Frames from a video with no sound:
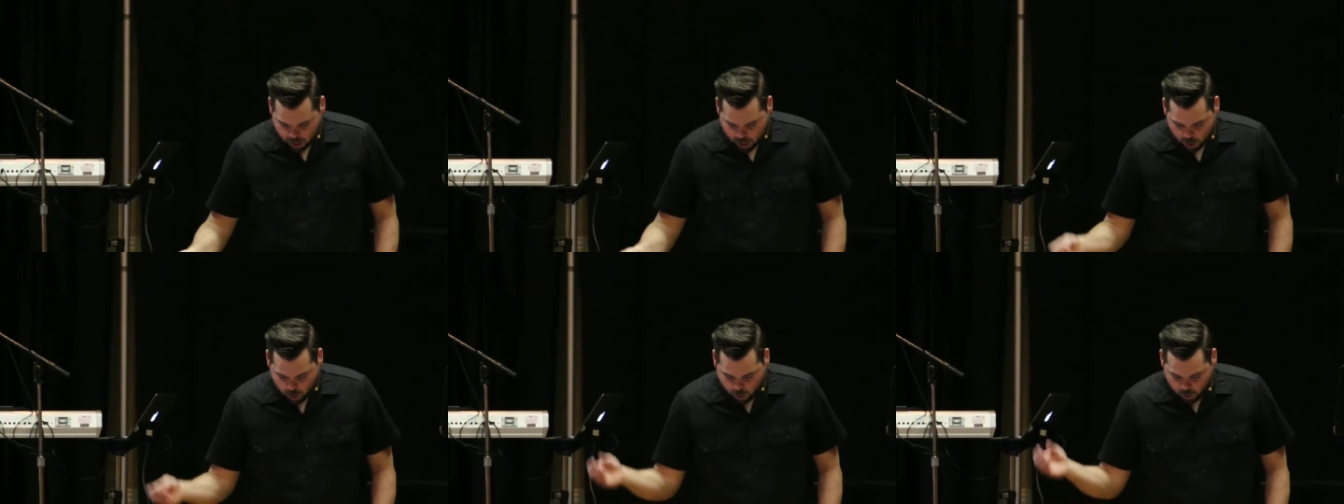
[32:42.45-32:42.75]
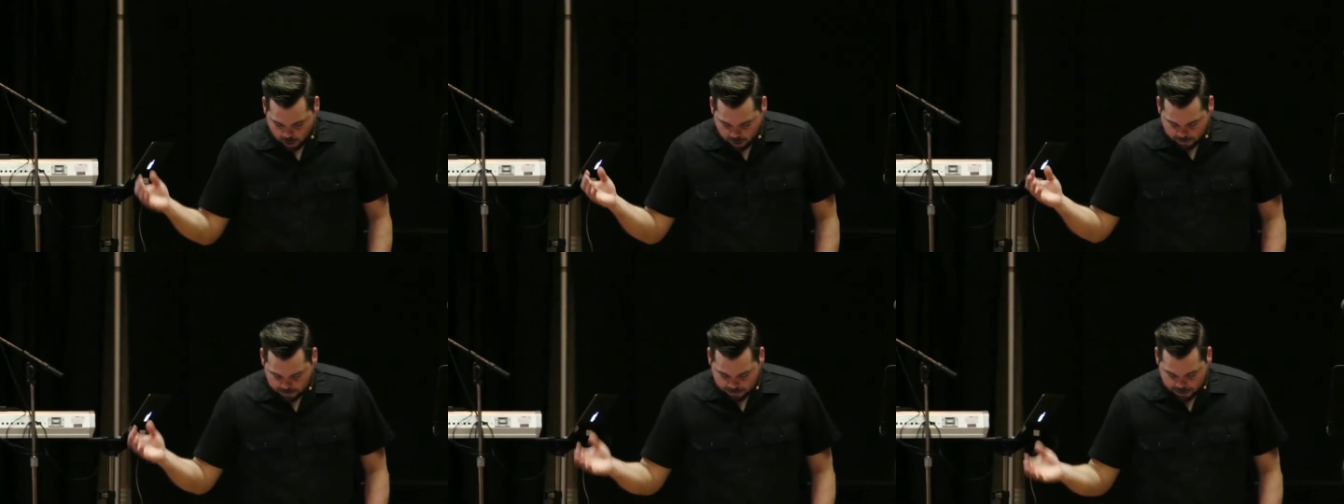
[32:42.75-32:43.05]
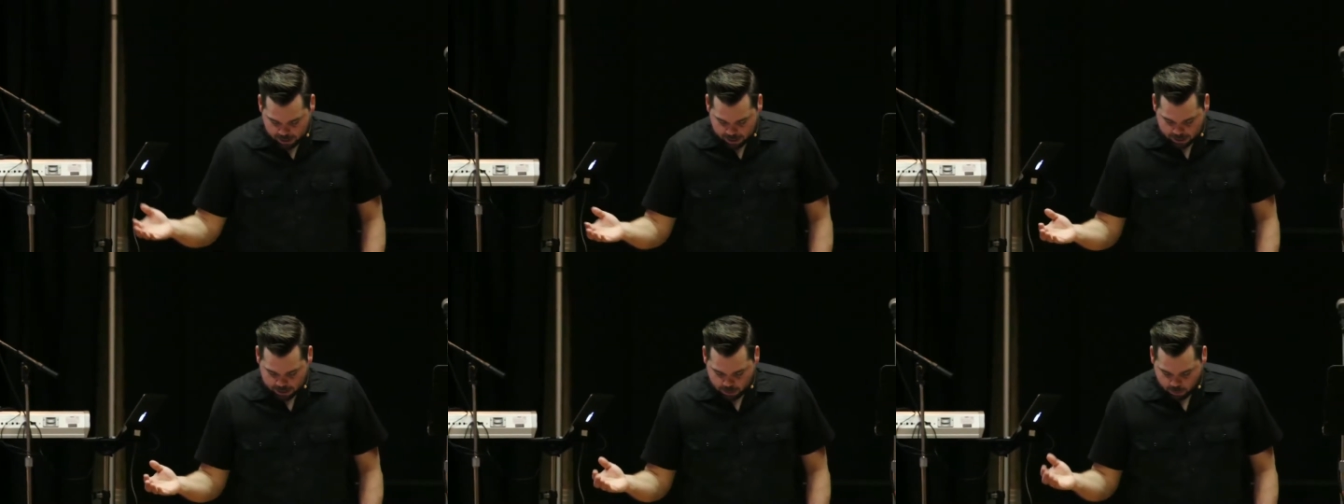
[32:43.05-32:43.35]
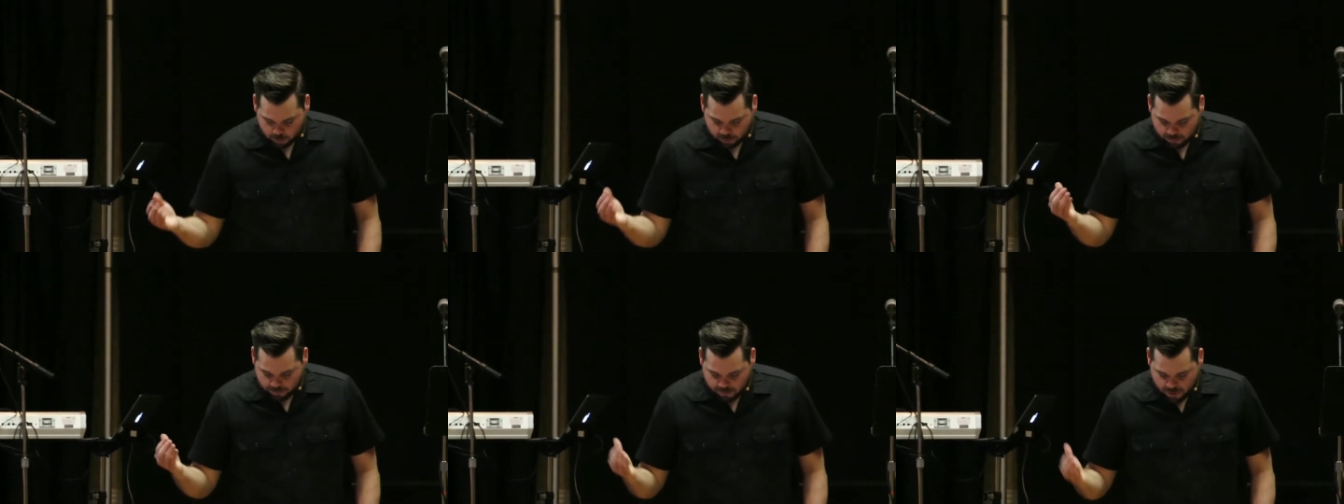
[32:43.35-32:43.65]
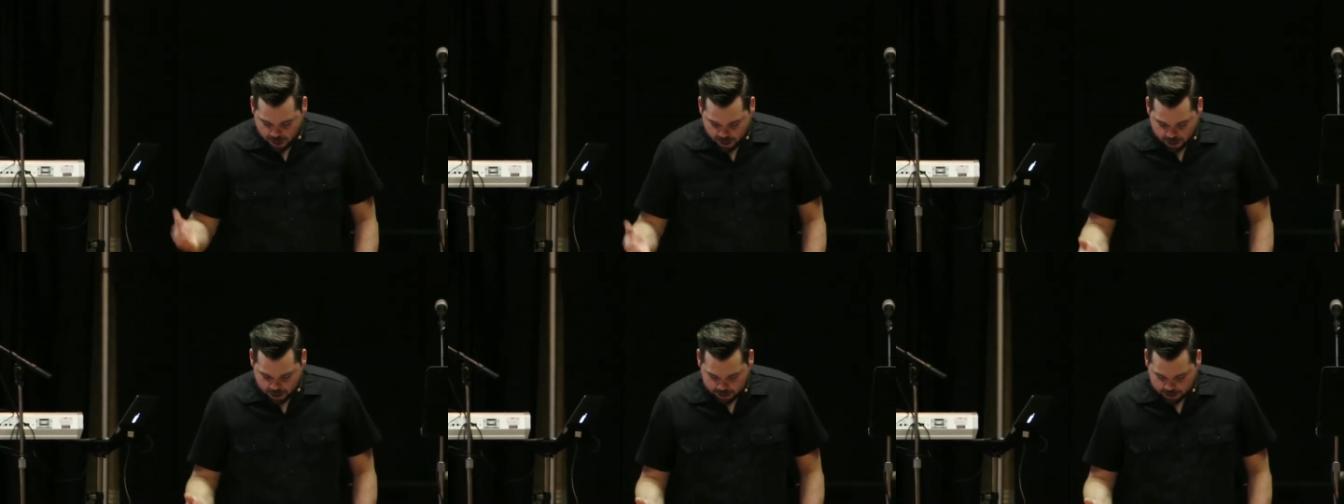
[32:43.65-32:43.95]
who were afflicted with
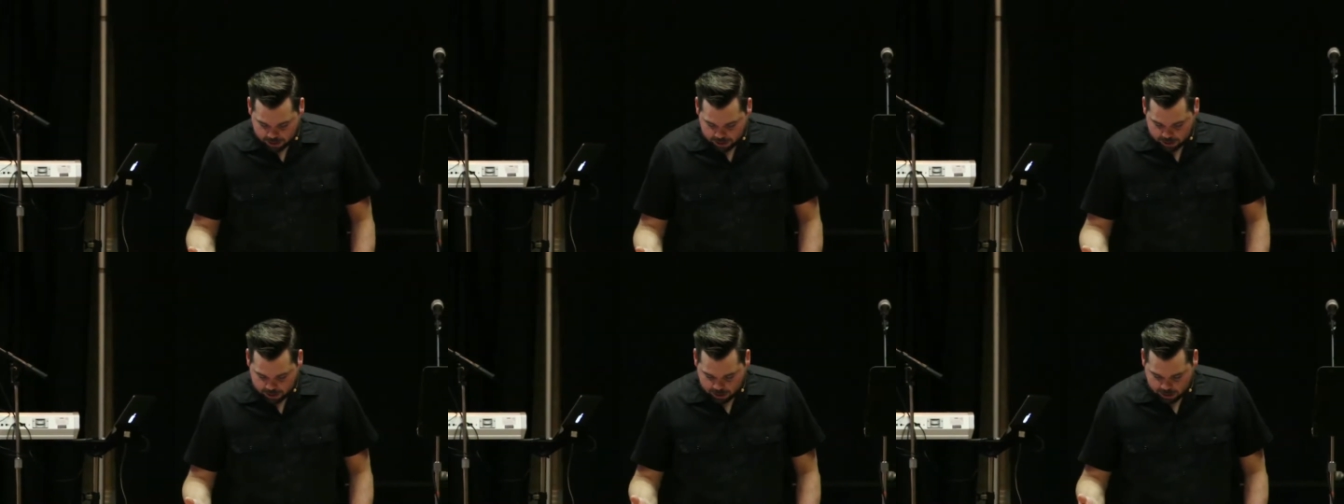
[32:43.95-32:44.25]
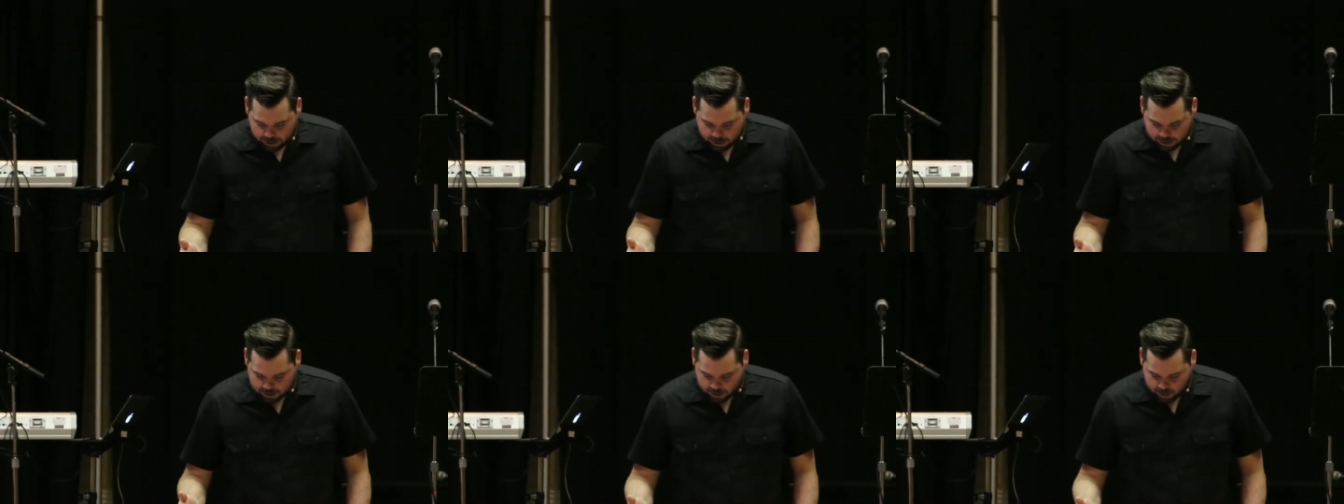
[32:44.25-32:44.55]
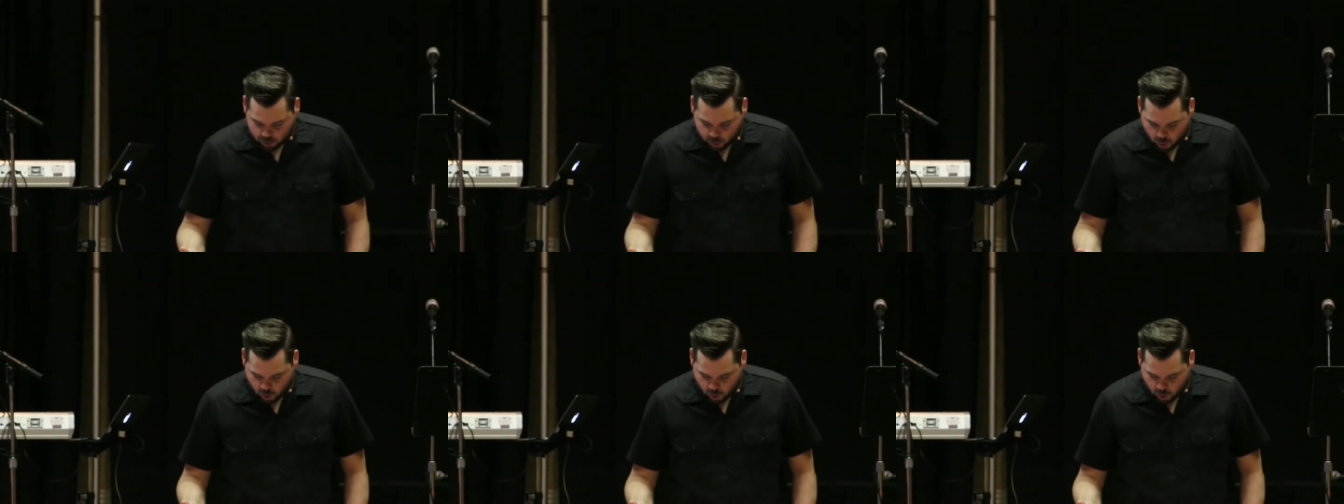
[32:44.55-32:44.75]
various diseases and